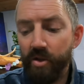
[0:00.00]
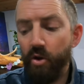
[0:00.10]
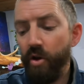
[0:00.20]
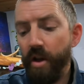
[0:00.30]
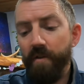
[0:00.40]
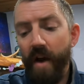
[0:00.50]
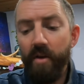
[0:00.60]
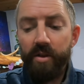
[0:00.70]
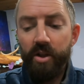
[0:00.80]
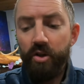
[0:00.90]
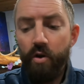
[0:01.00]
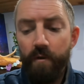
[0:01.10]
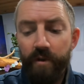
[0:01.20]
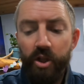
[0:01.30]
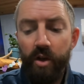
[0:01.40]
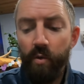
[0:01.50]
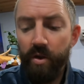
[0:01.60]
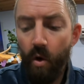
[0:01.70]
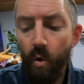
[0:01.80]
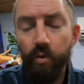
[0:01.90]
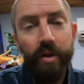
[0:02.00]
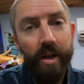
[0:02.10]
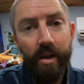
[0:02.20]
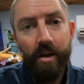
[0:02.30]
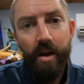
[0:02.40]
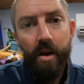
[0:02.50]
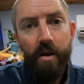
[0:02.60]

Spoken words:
So if I was gonna go out fishing with only